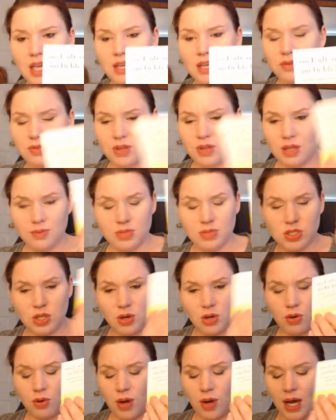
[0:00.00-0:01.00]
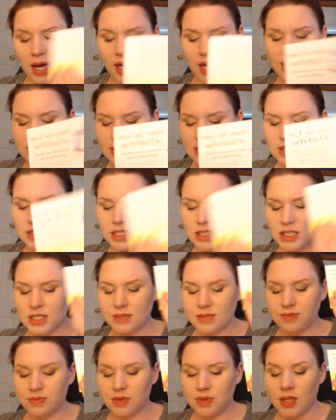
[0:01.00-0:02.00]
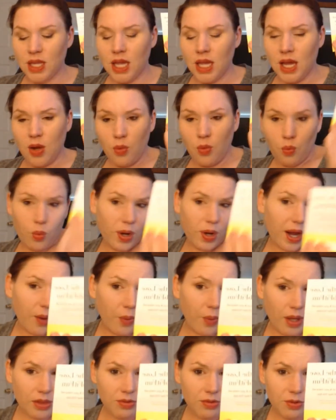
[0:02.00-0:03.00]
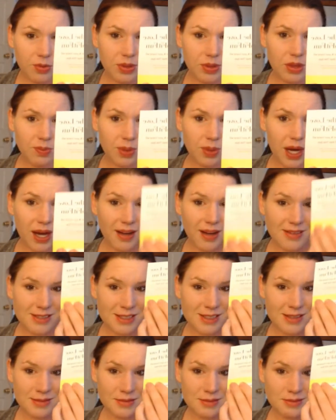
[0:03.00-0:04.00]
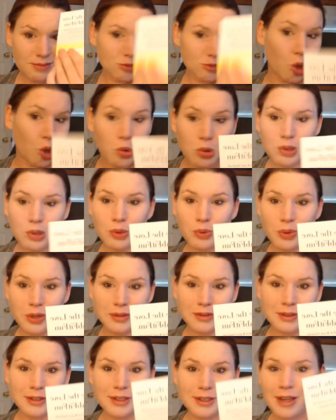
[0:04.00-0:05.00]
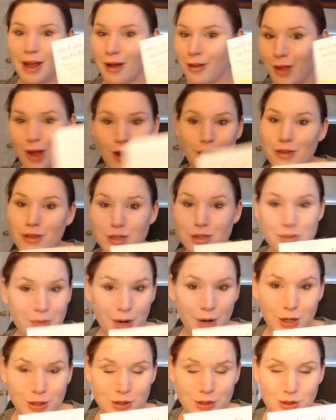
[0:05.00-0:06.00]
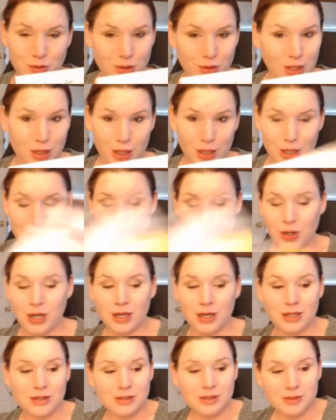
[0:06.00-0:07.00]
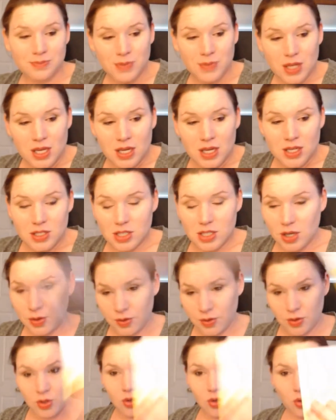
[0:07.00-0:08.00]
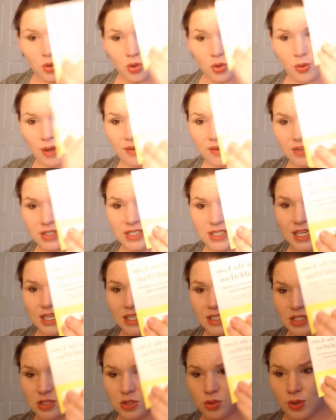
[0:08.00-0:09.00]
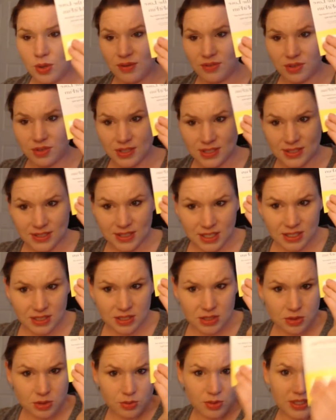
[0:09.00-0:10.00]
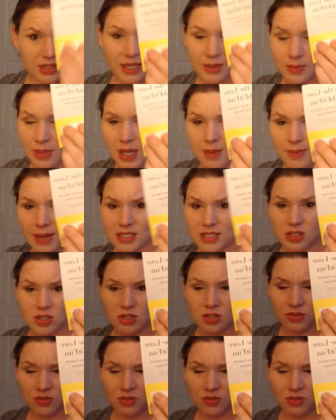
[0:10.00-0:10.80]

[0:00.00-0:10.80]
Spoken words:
for them. So, honestly, what I went through with the box, totally worth it. A lot of these products are really nice products. So whoever takes and whoever decides to send me a message